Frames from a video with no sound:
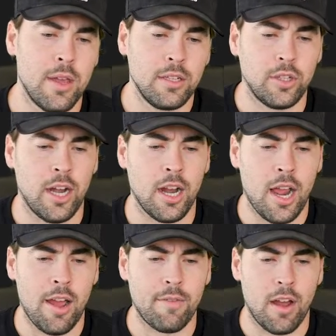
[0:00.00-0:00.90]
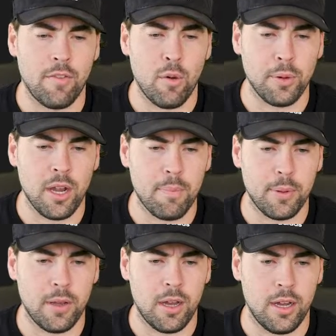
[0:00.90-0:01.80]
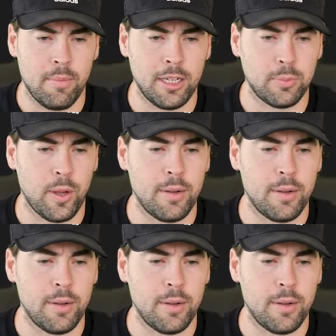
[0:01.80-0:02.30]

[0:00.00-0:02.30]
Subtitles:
So here I've opened up Metasploit,